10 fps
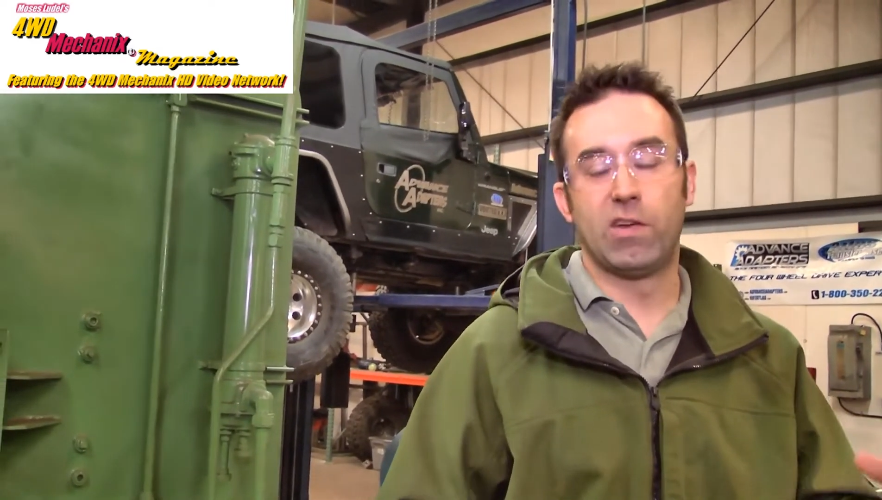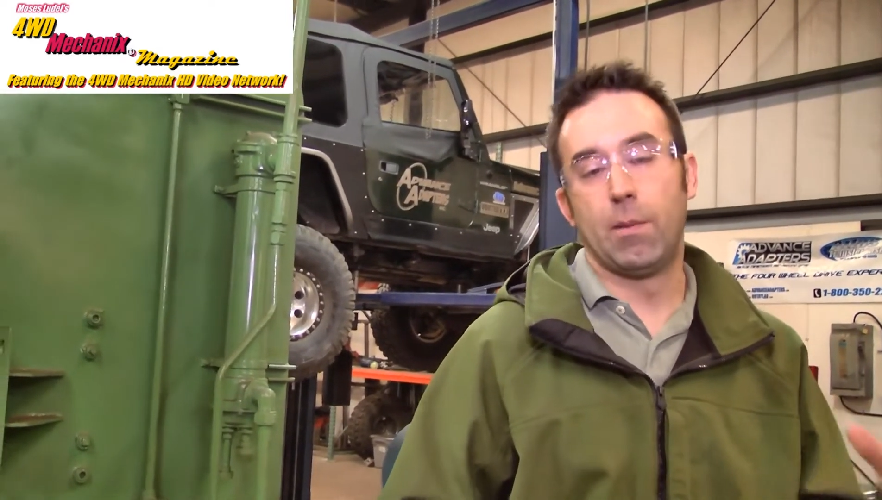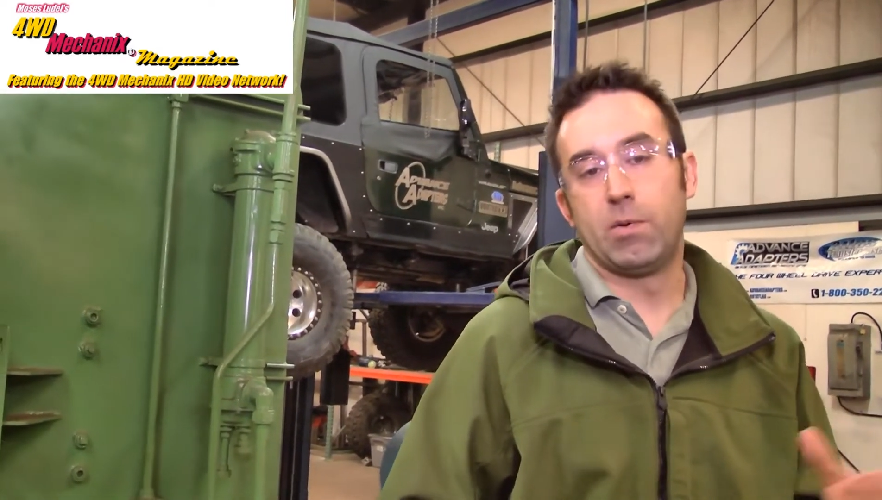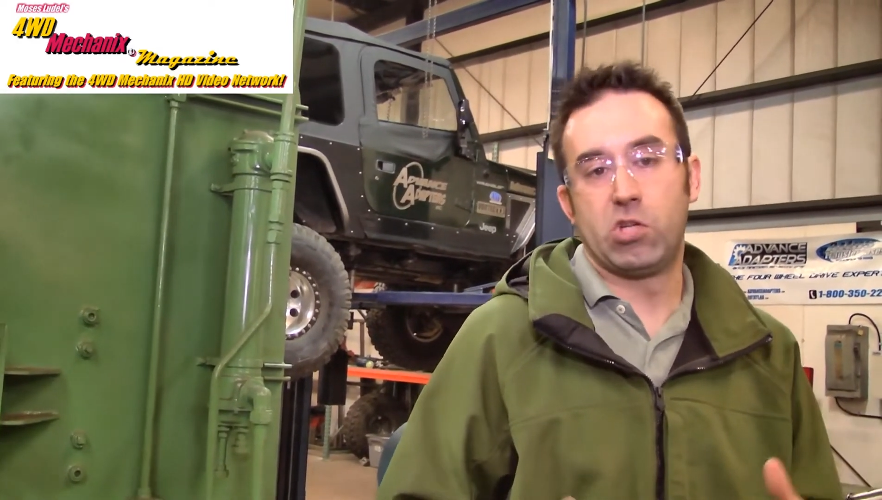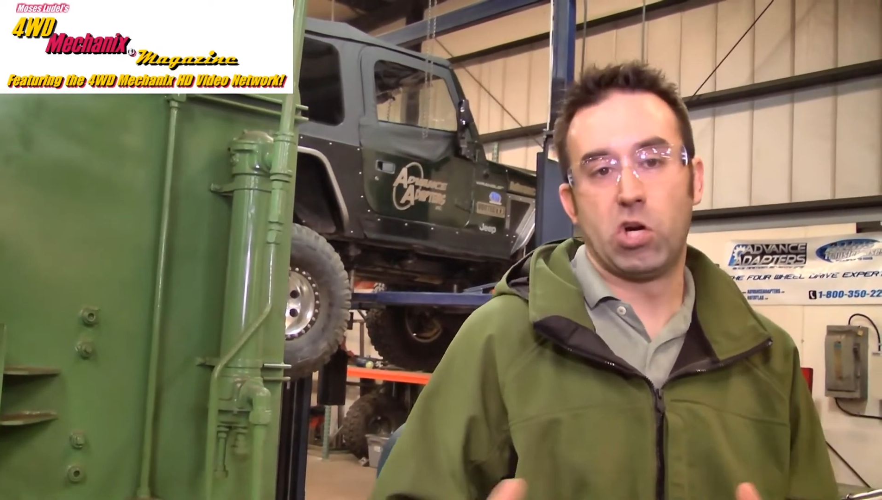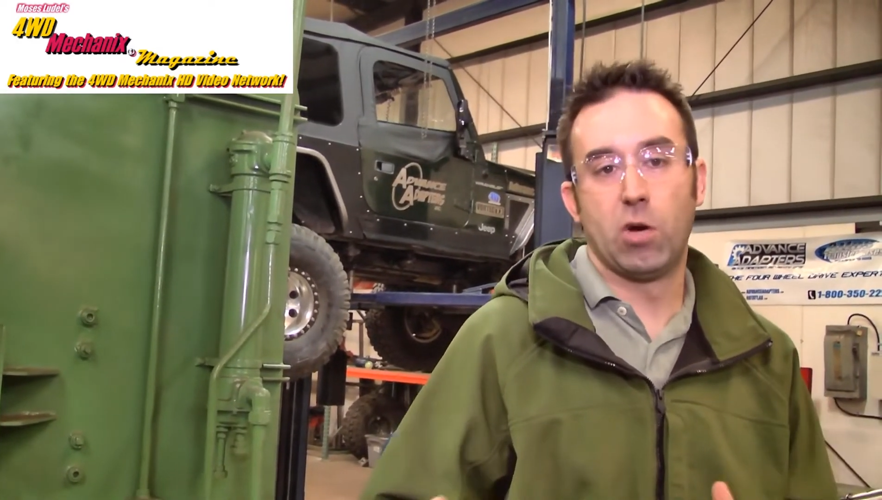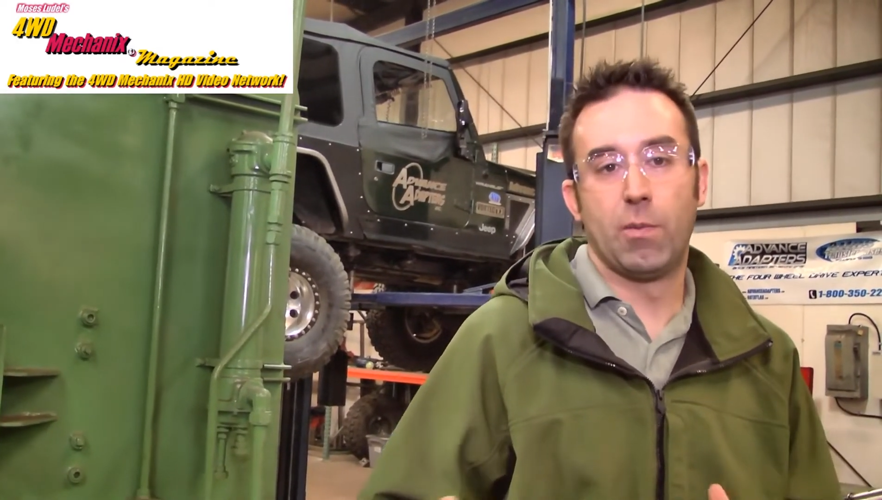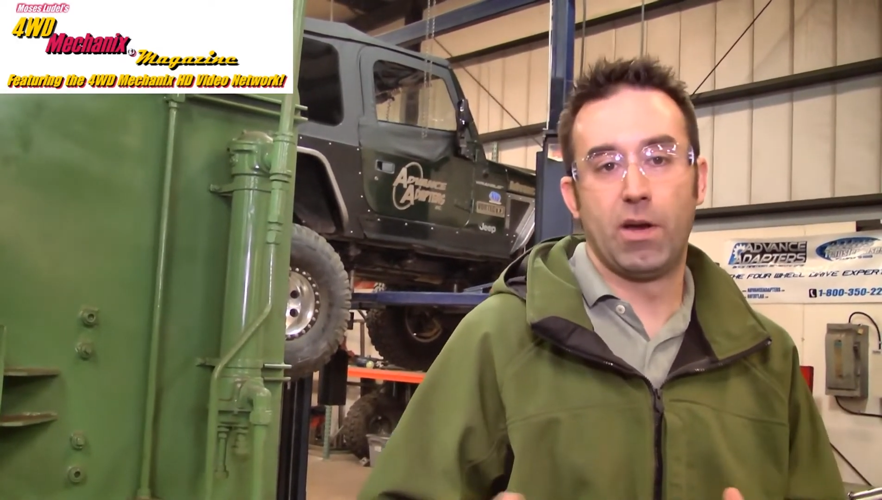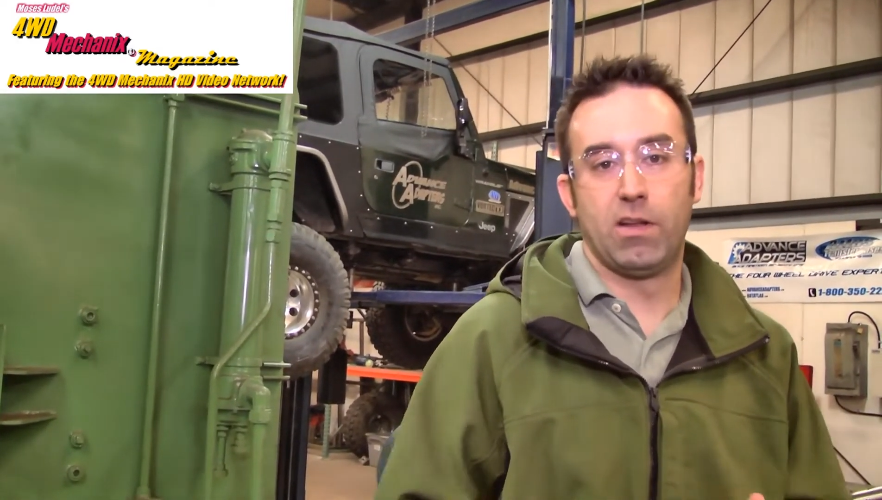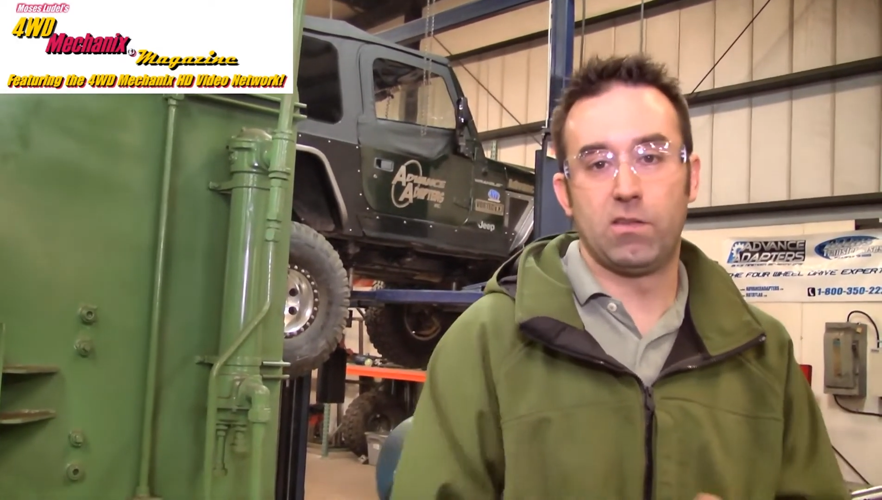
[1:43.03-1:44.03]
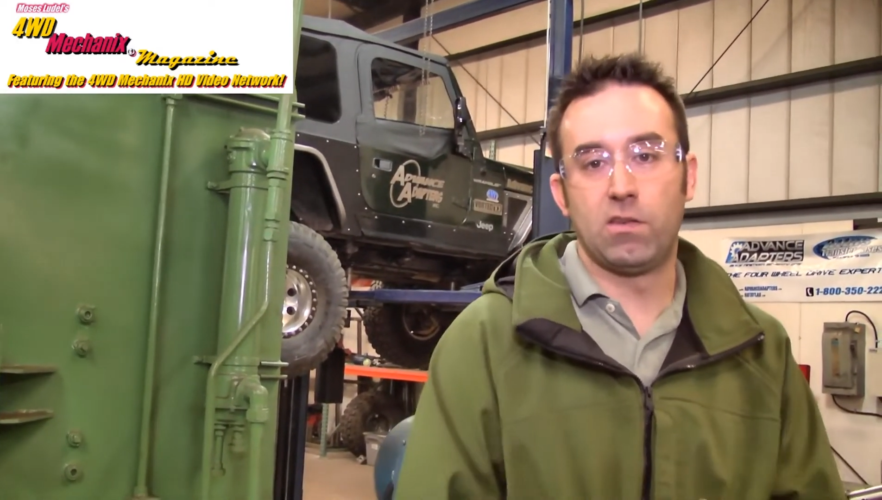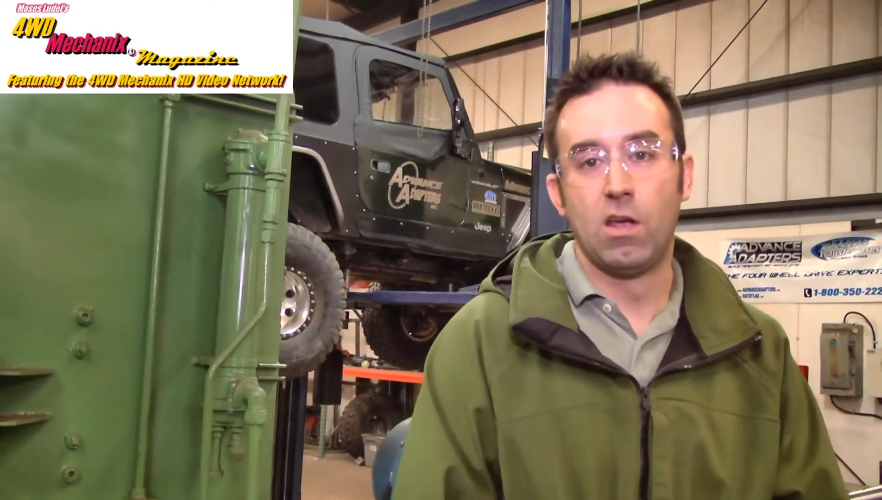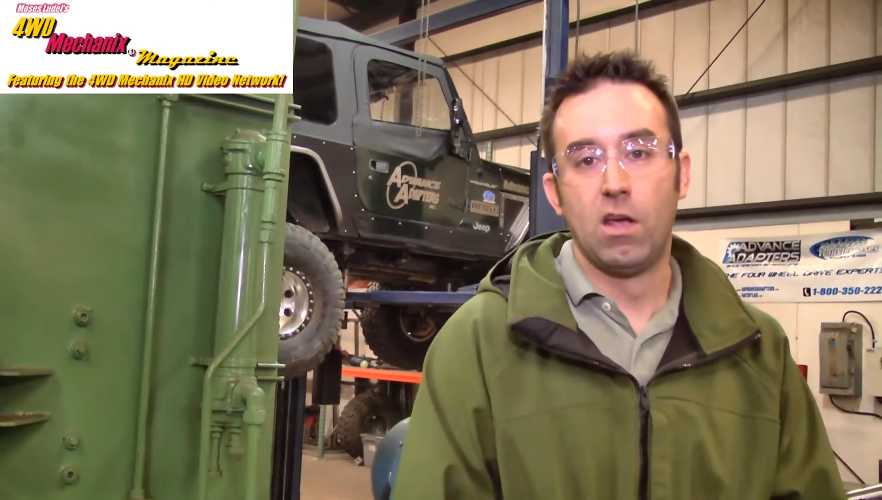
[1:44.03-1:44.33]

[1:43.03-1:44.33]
temperature, but it's